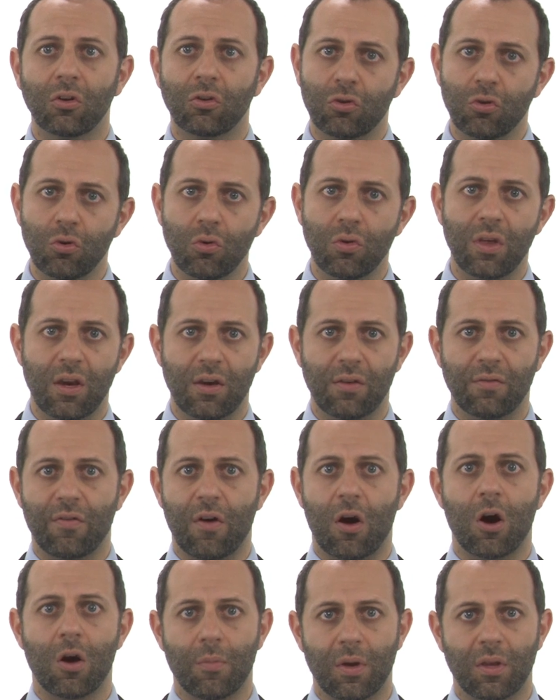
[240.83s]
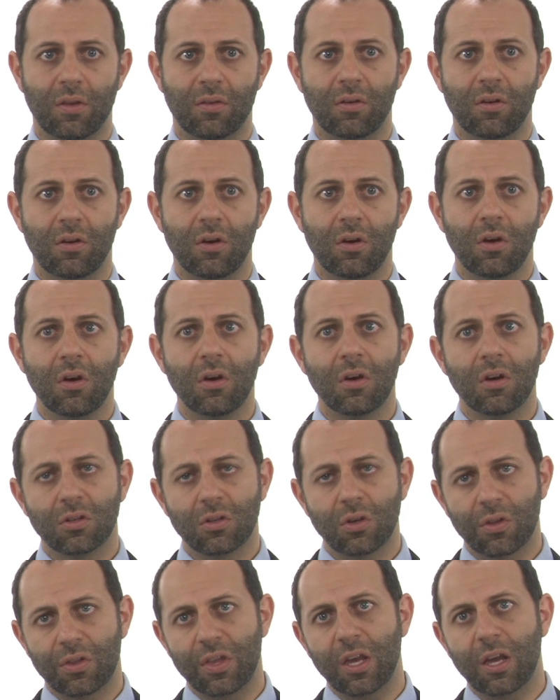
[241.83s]
to the environment.
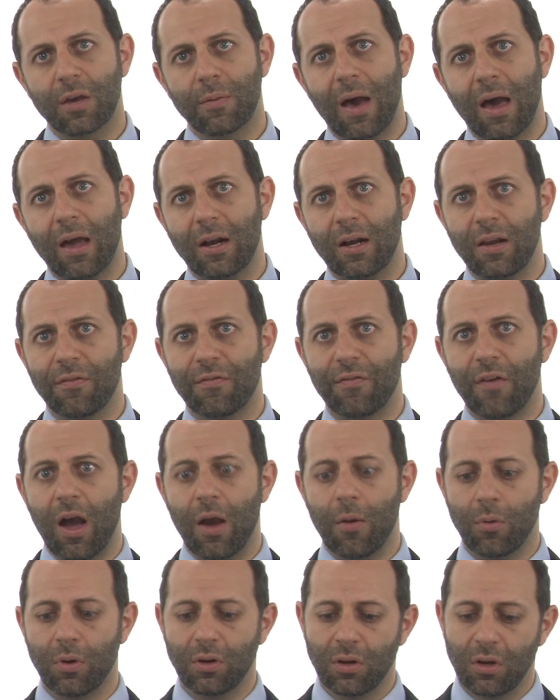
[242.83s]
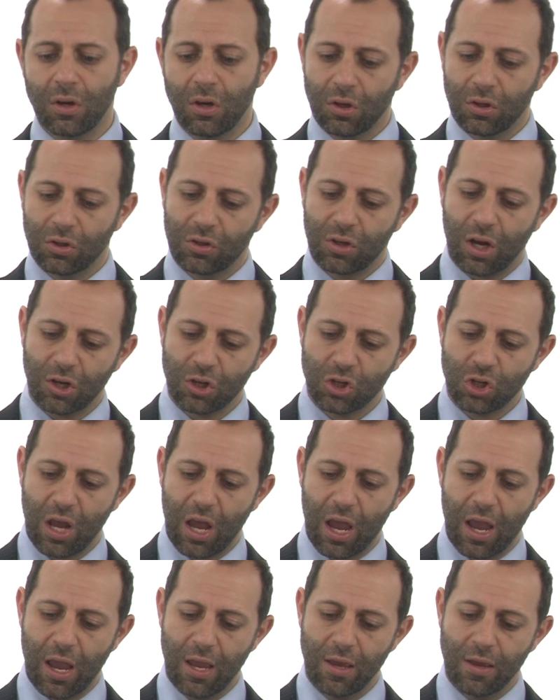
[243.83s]
So think about it if I would touch
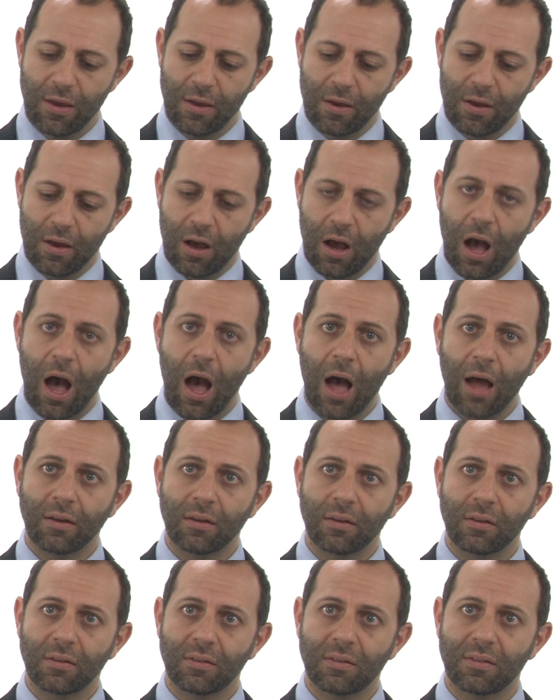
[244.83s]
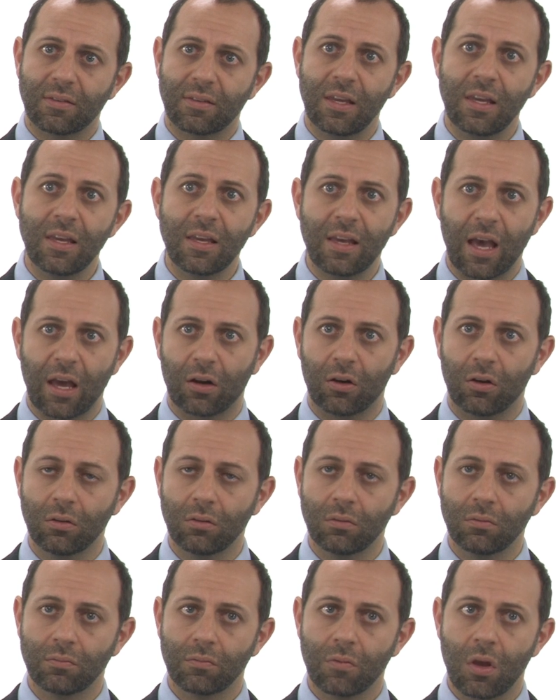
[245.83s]
a hot tea
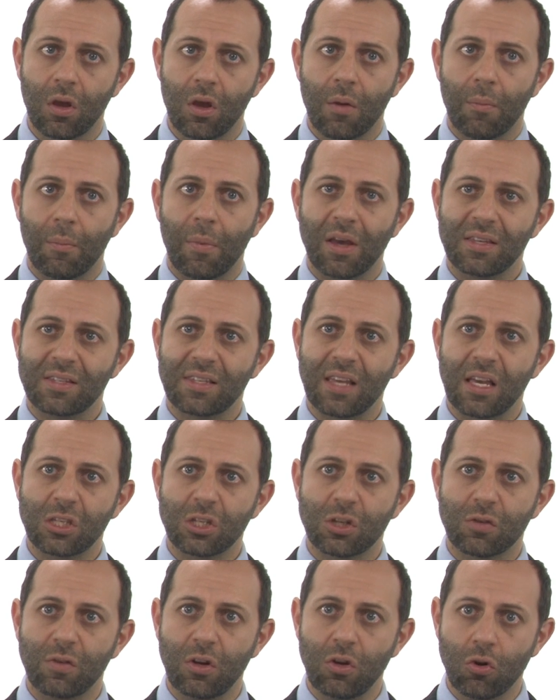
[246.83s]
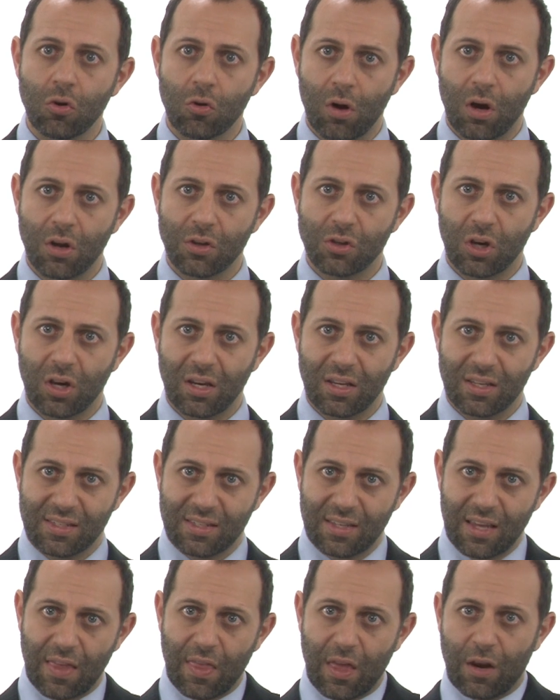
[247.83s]
kettle, my sensory neurons are going to
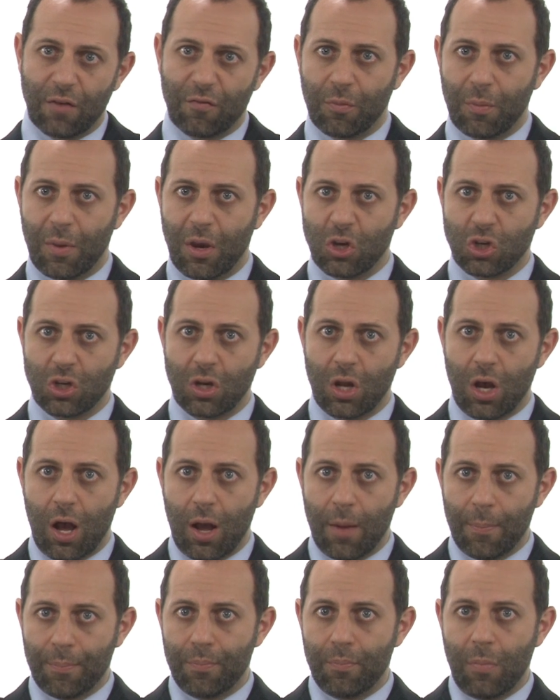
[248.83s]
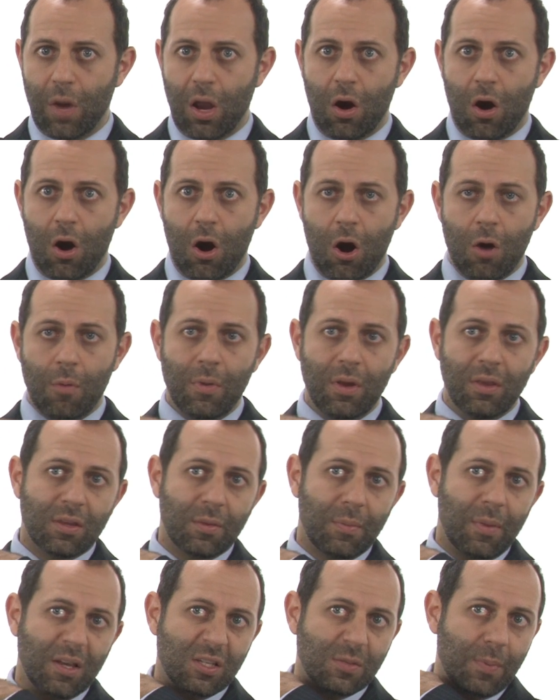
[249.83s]
send that information up my arm,
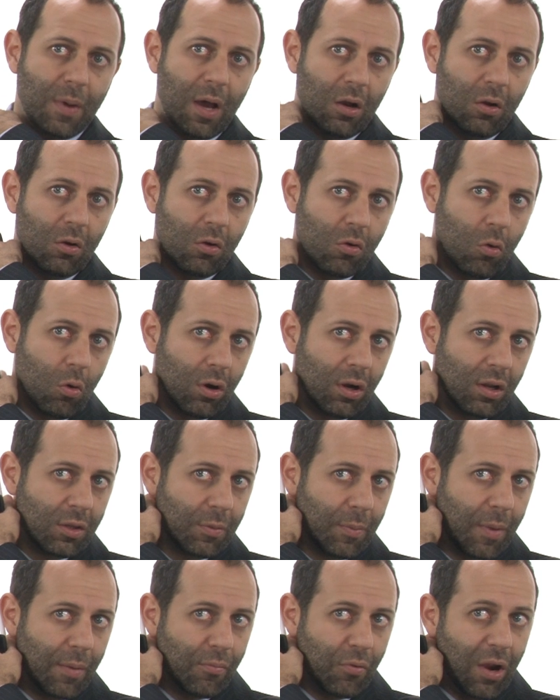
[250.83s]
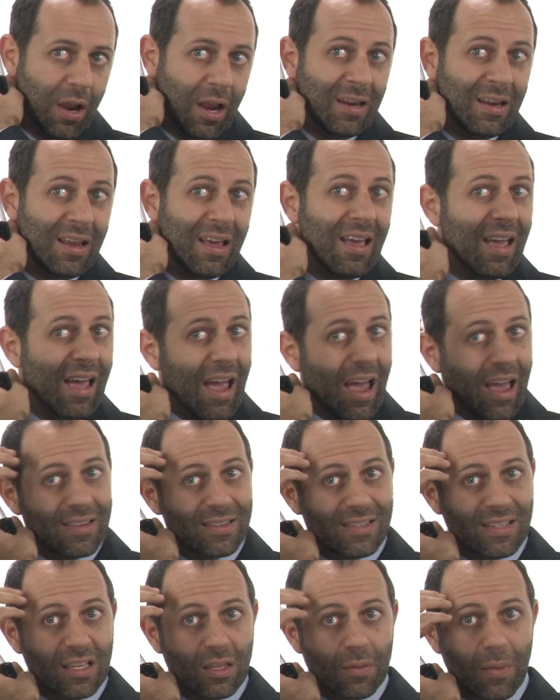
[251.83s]
into my spinal cord, into my brain,
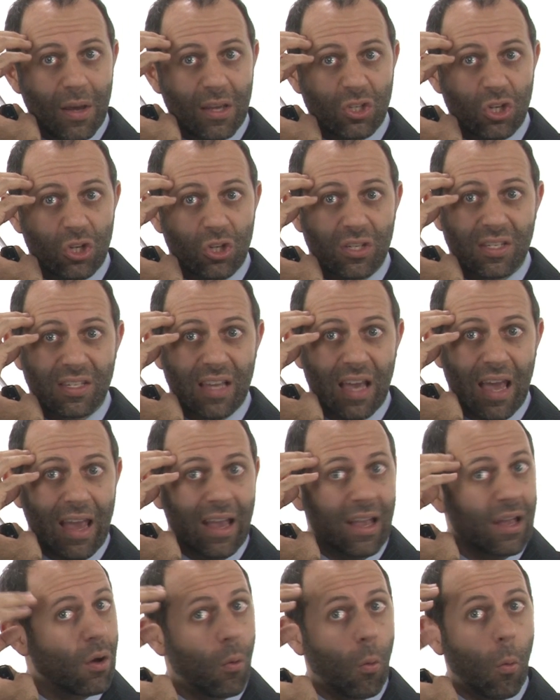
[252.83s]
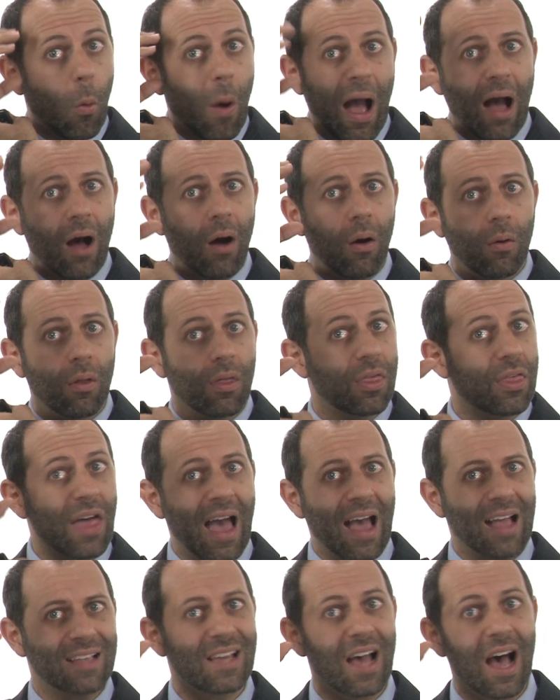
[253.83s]
and send the message saying, wow,
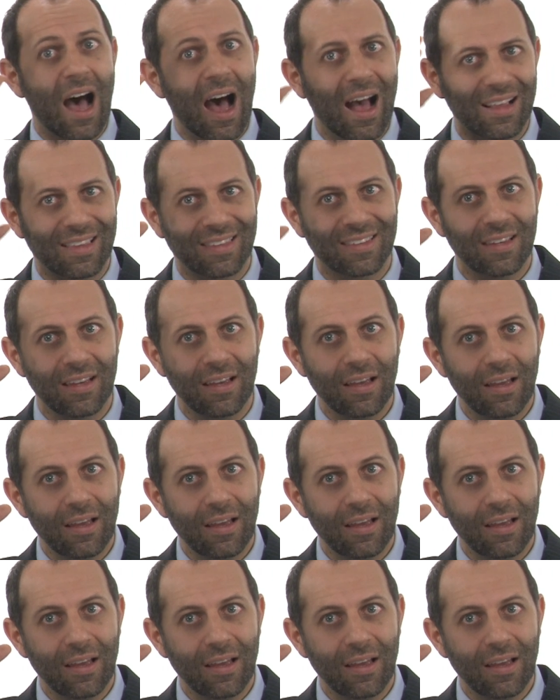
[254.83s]
that's hot.